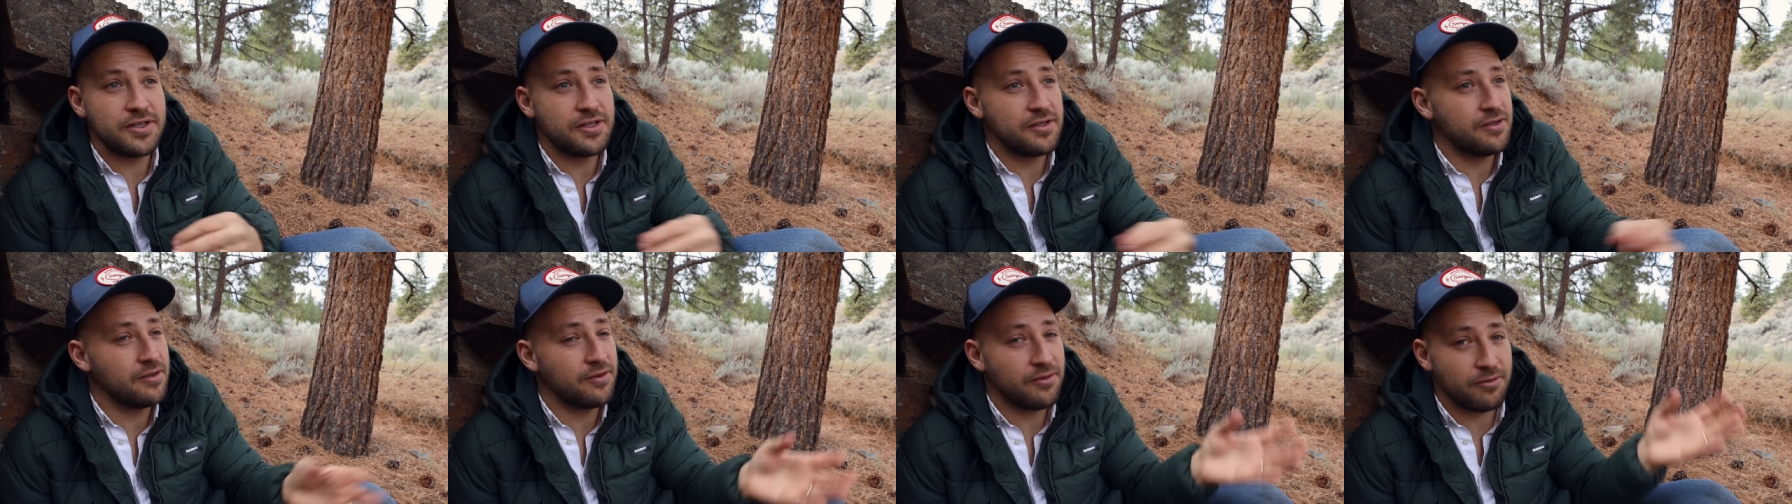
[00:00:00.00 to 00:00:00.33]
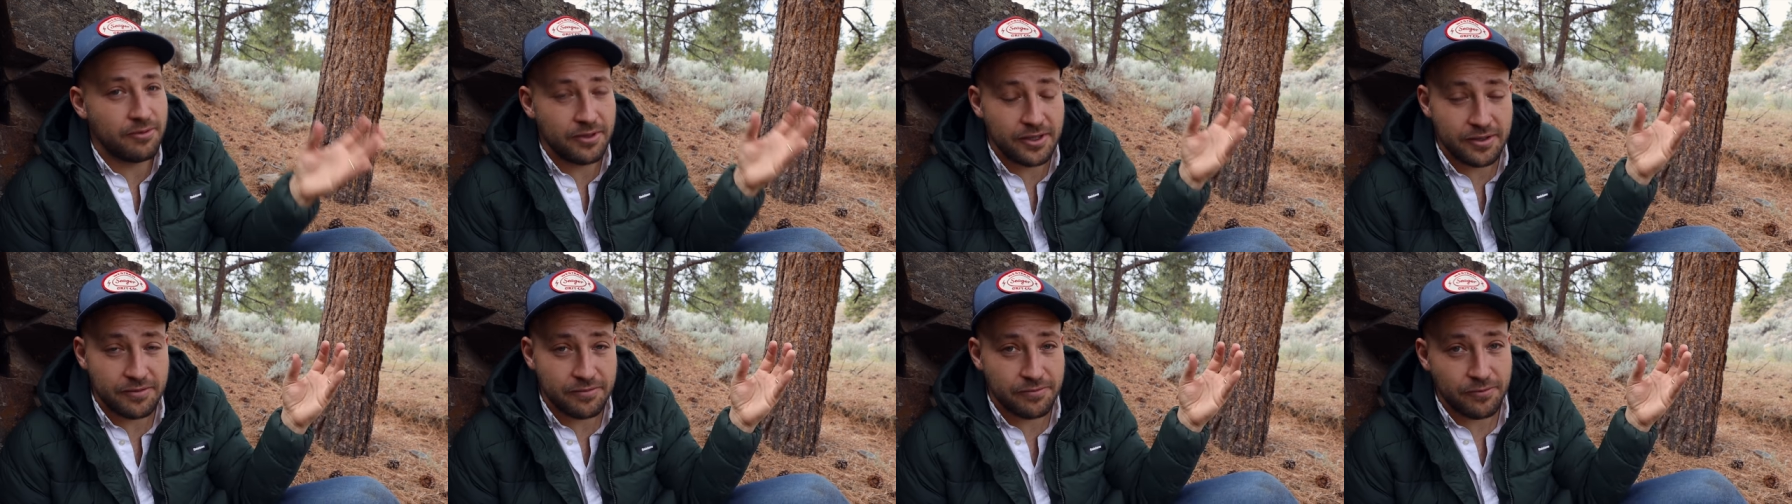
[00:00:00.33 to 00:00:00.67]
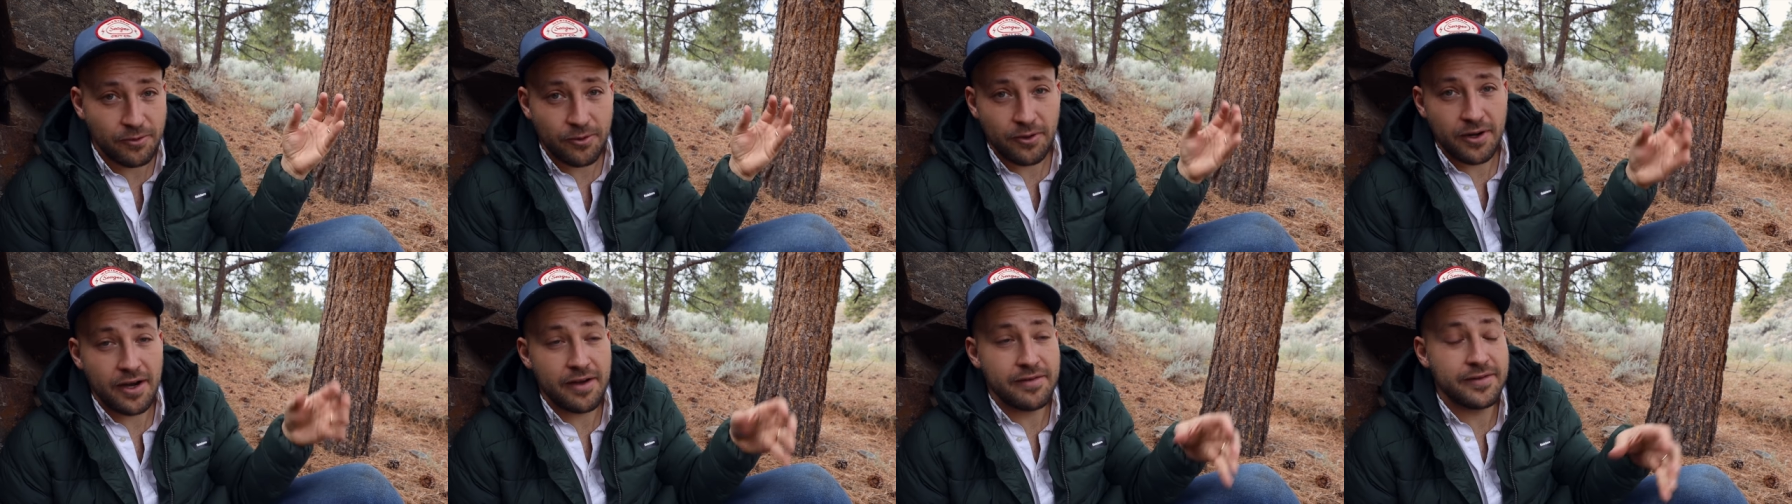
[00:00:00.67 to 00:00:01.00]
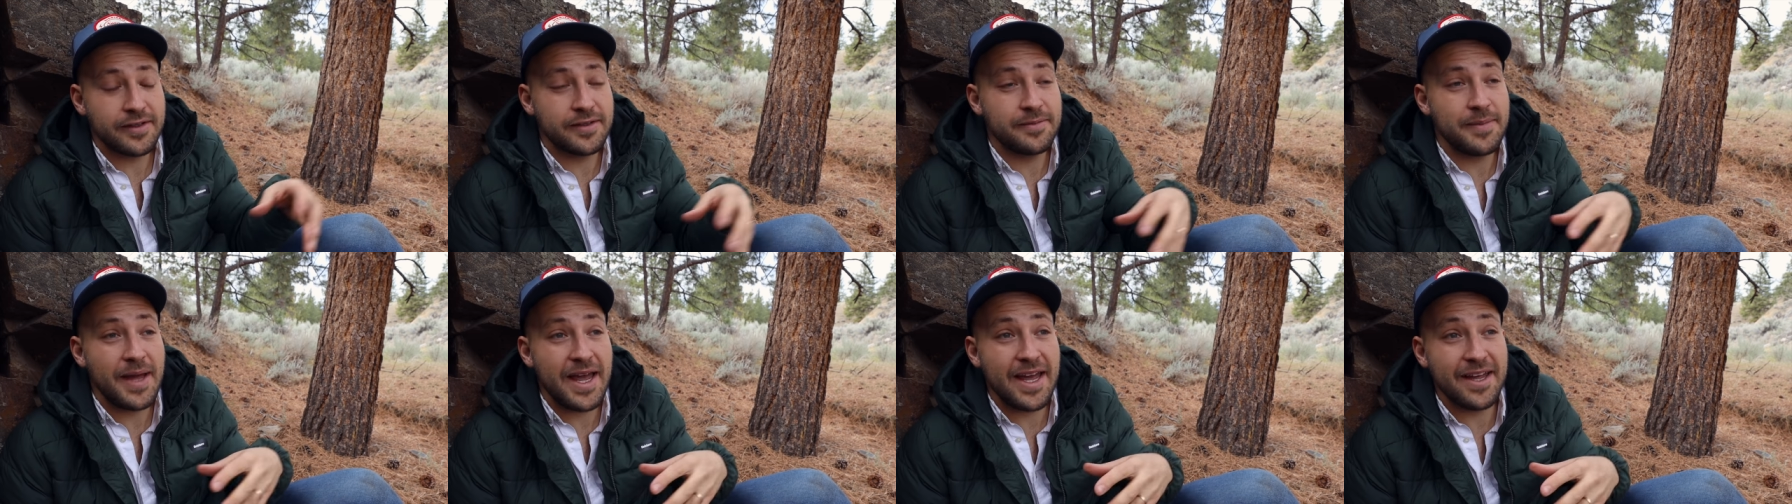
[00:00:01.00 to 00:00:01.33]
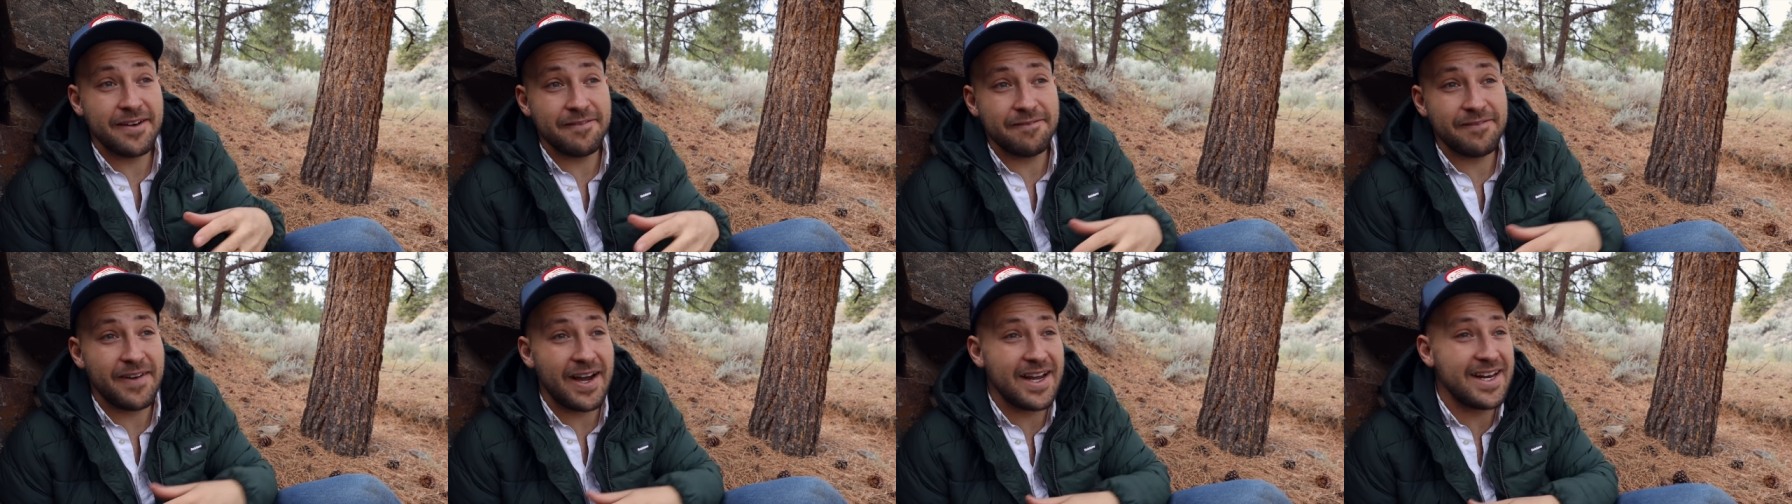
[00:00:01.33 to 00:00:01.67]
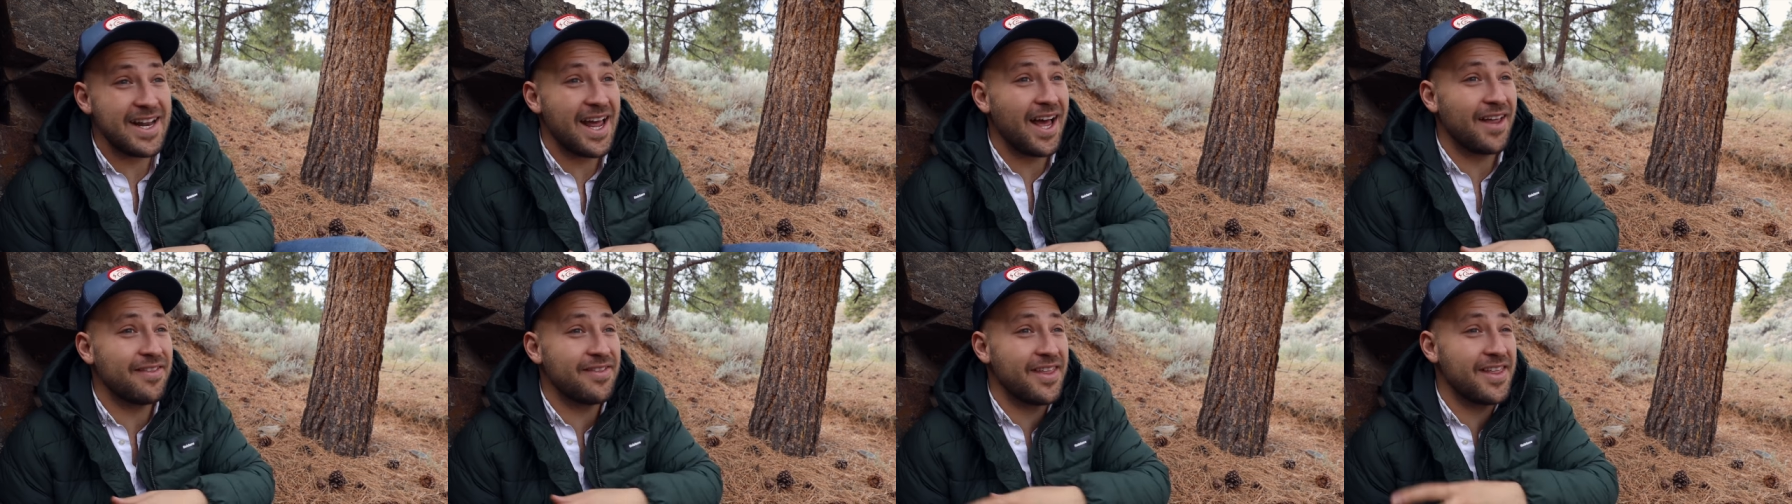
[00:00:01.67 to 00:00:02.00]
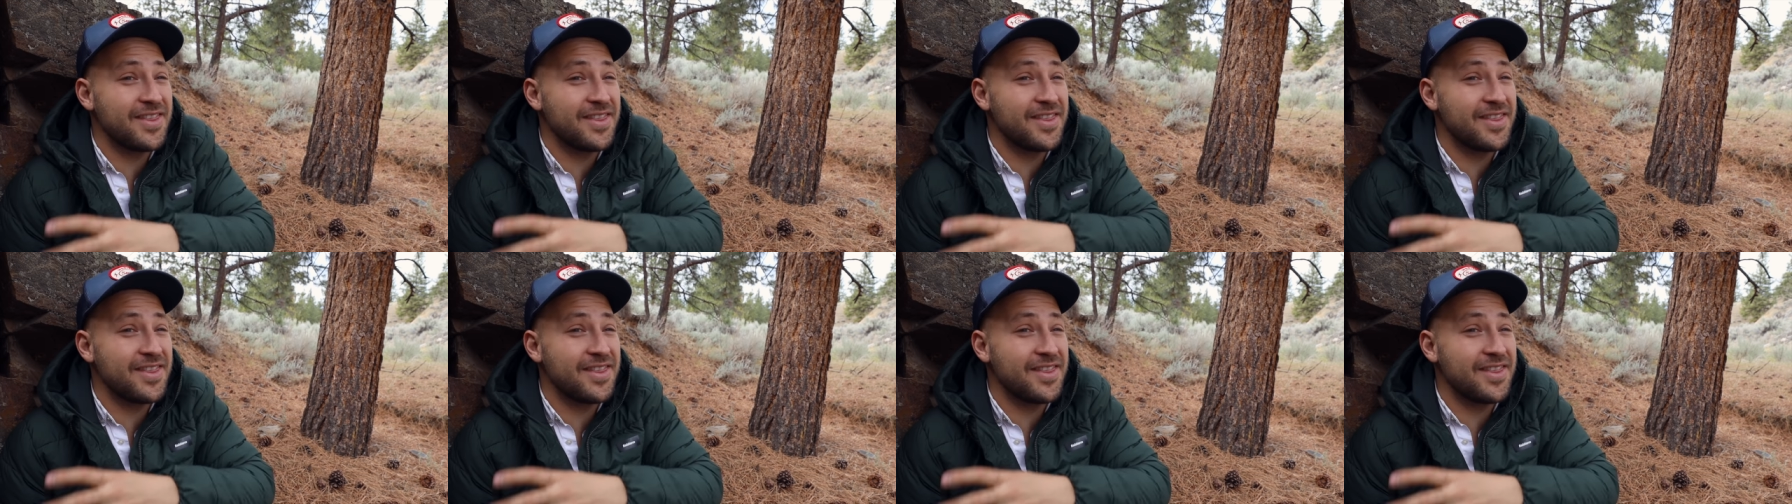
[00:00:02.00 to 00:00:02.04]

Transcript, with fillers: two, three, or four of them, and find out